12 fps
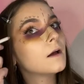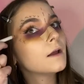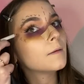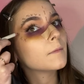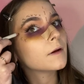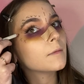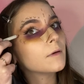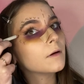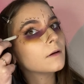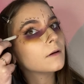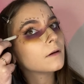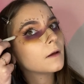I am going to
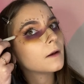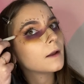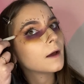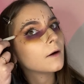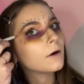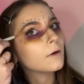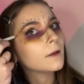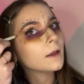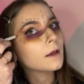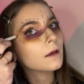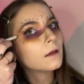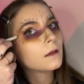put an arrow here.